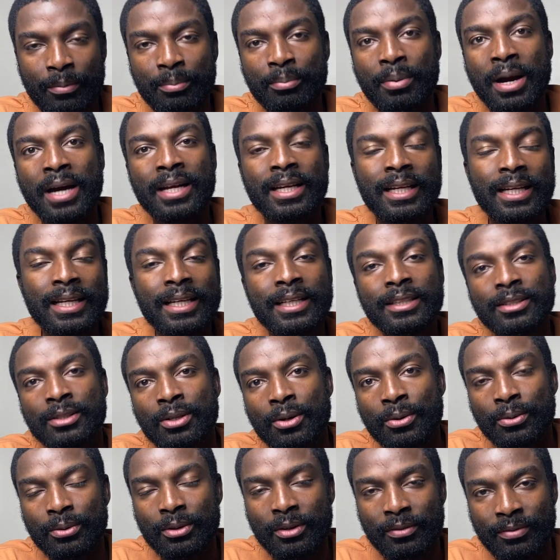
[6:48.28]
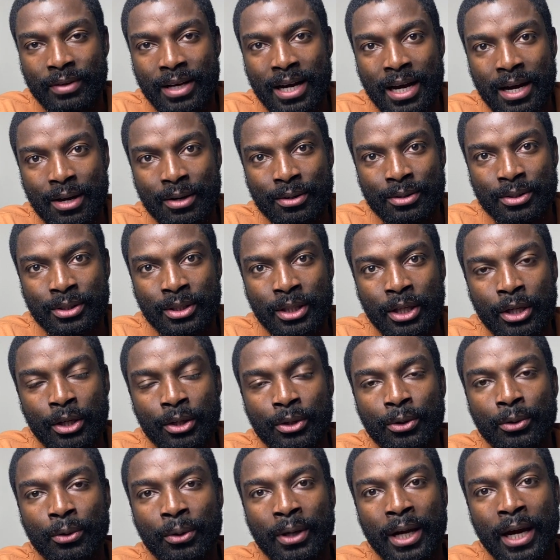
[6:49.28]
buy the leasehold of a house,
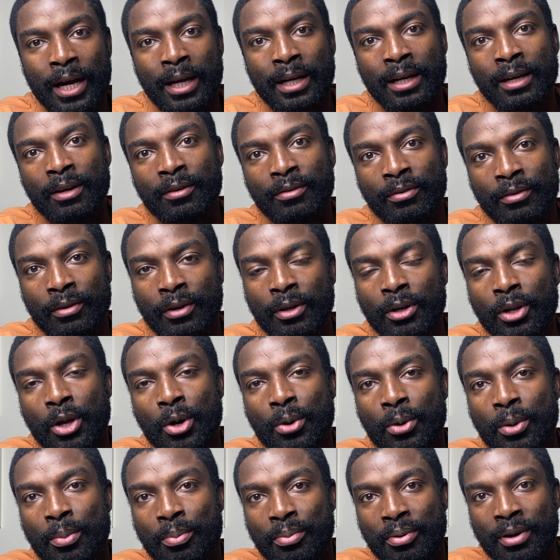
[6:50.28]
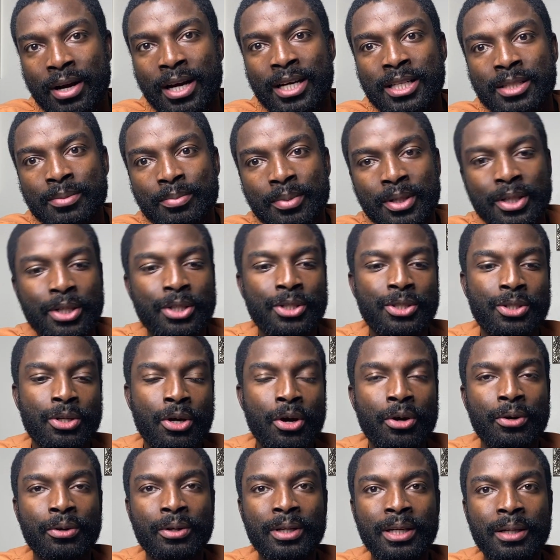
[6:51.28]
you're getting it for a lower price because
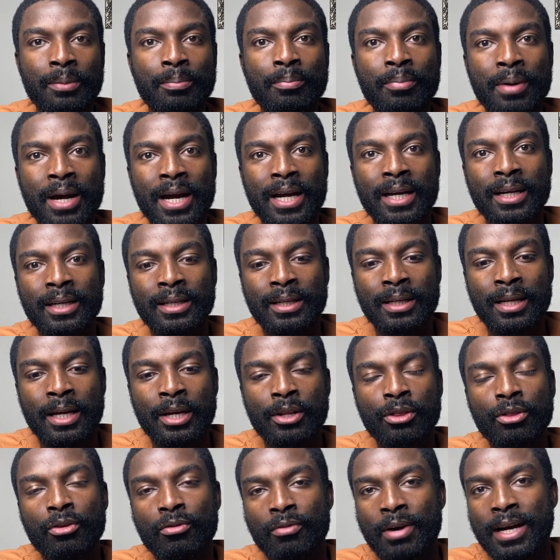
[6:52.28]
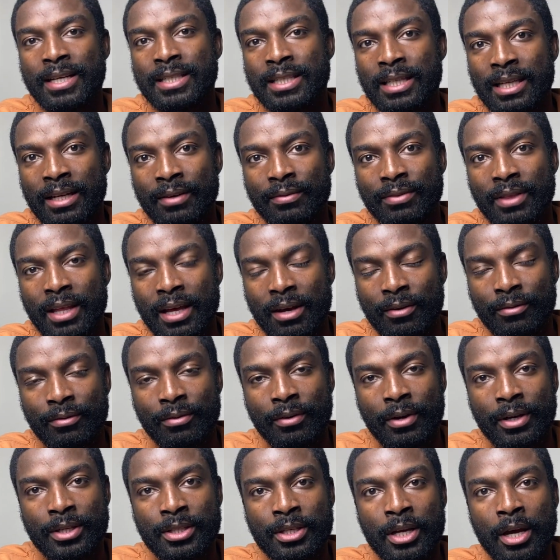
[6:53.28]
you're only buying the right to live there
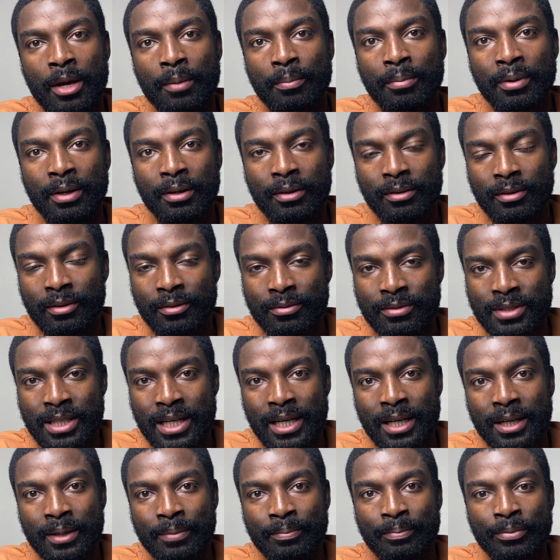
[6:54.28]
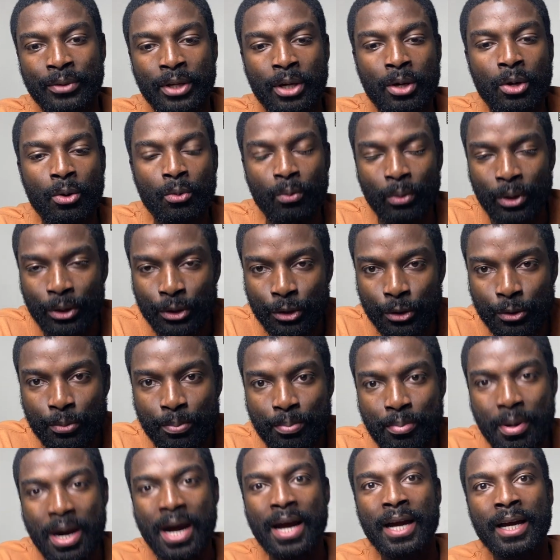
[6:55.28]
for a certain period of time. When you
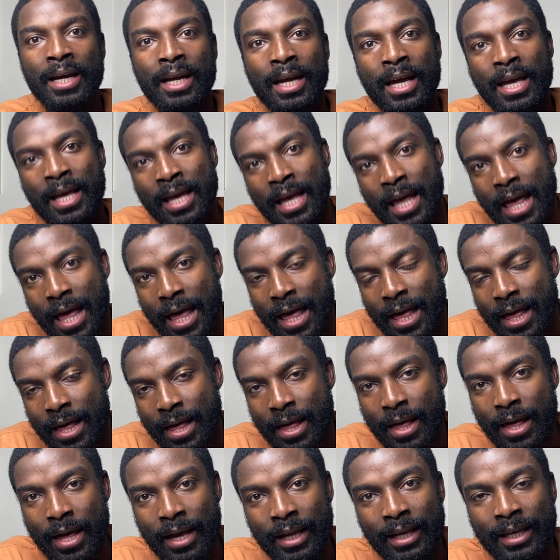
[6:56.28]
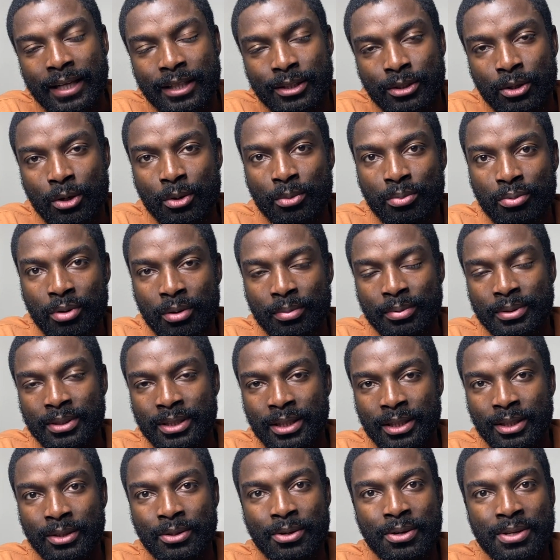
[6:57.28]
buy a leasehold
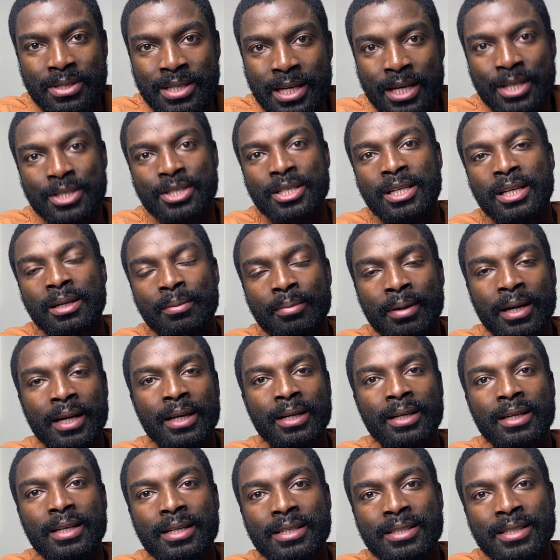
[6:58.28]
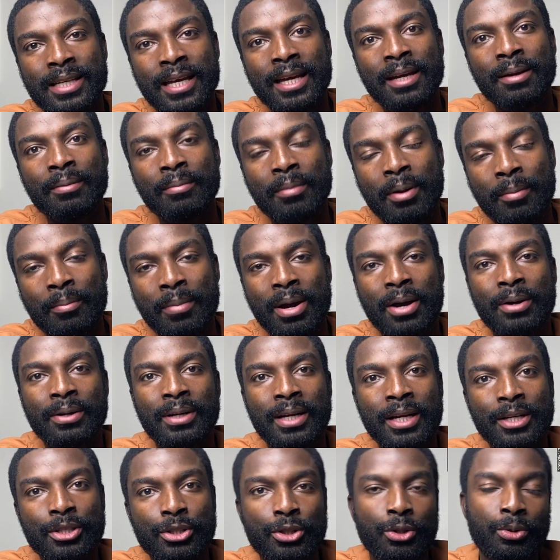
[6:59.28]
property, you're essentially paying the same amount
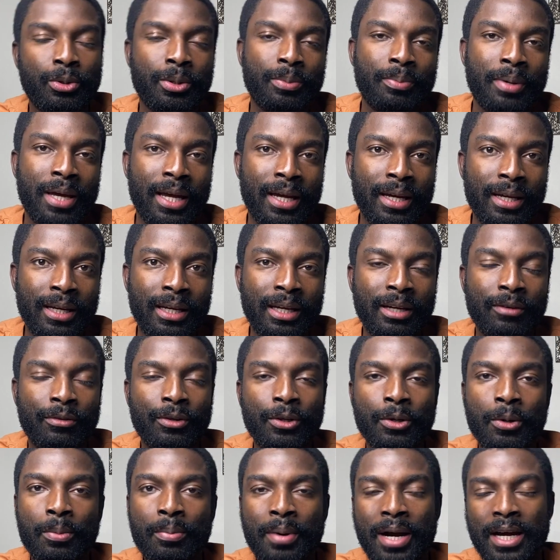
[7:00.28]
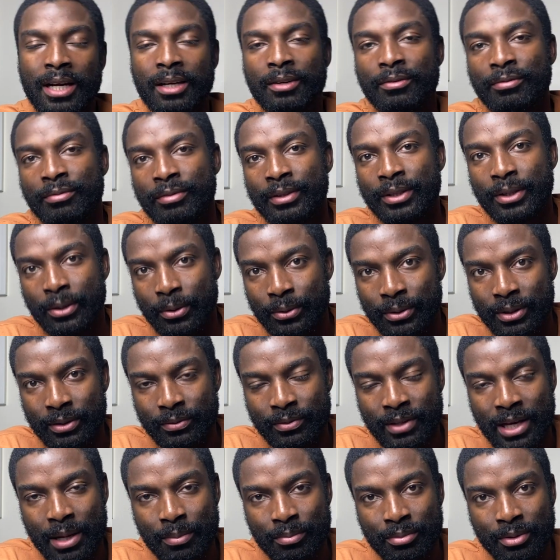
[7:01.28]
as you would pay if you were buying a freehold
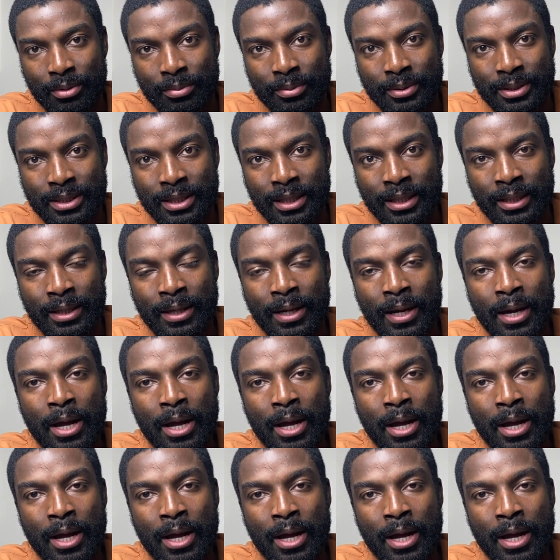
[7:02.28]
of that property,